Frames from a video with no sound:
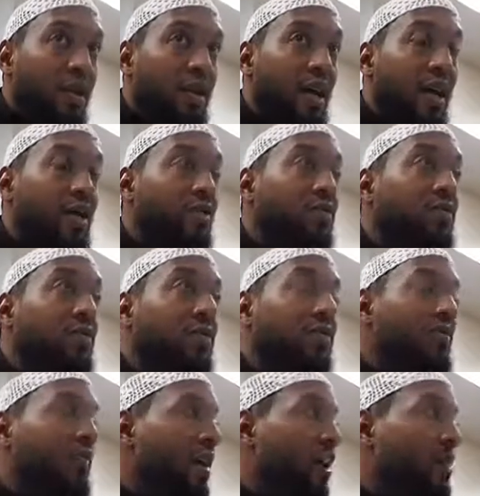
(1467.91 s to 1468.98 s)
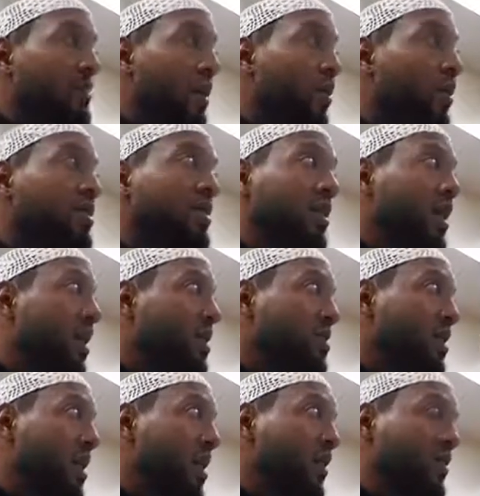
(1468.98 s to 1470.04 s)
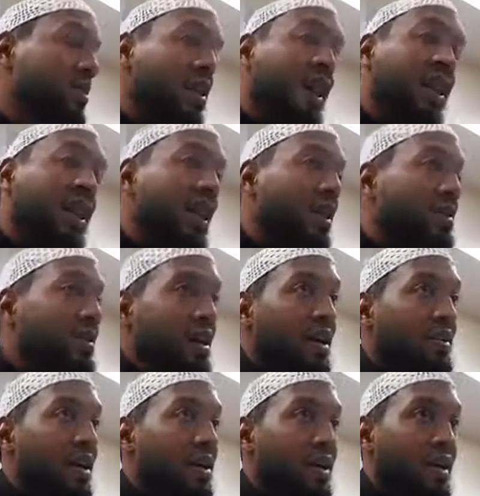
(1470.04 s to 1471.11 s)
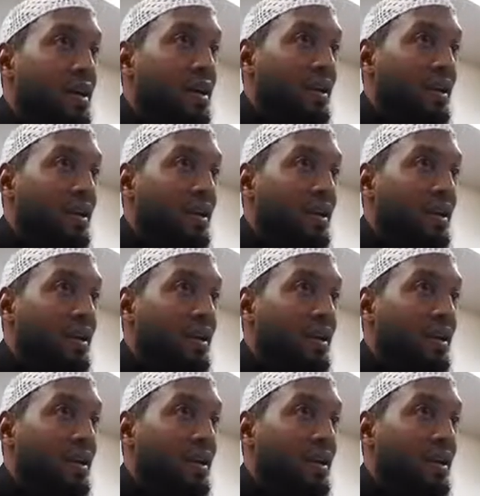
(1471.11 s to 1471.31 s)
he died, he was 45, so that wasn't a lot of time. It's not a lot of time like that.